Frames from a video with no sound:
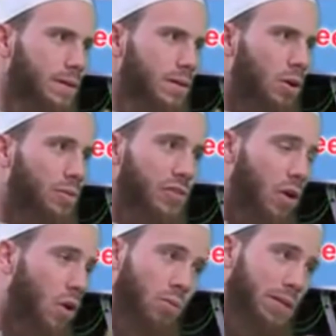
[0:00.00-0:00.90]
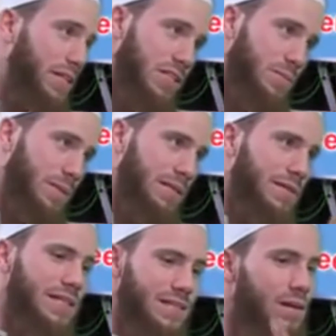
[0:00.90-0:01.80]
Almost all religions believe
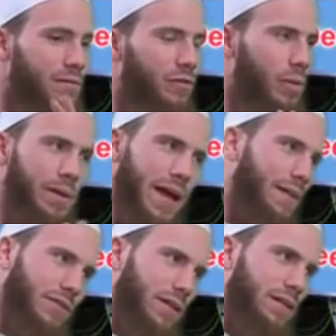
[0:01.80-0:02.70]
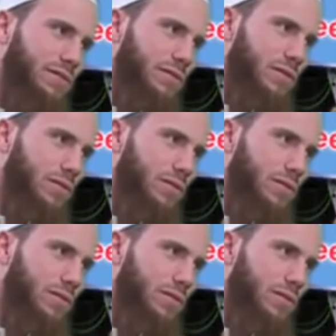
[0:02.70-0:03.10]
in some form of the afterlife.